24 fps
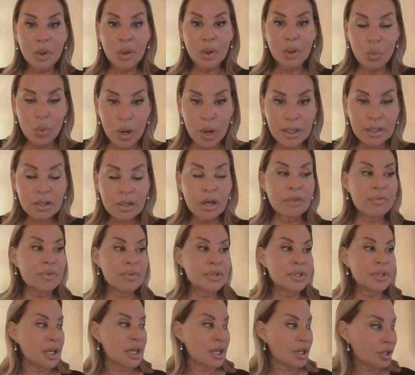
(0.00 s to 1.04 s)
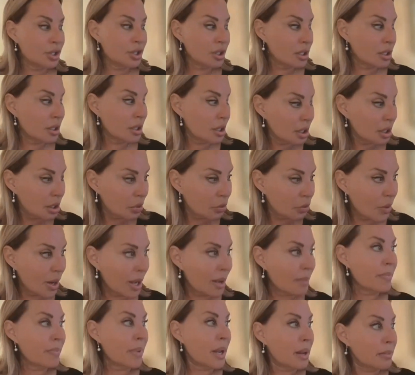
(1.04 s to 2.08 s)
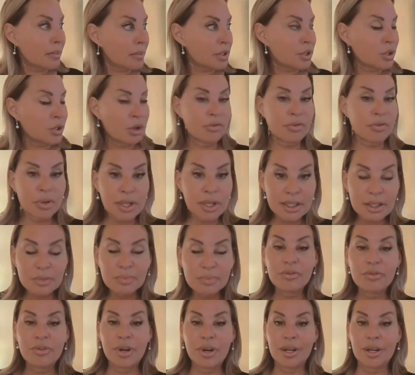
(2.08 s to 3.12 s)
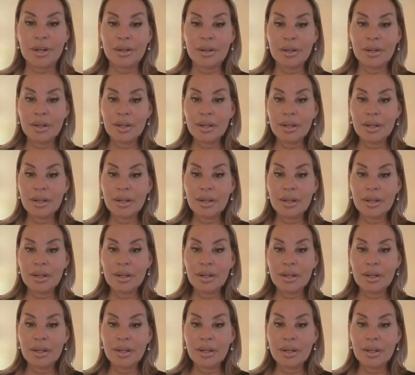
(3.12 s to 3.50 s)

One conversation, wham bam, it's over. Let's move on.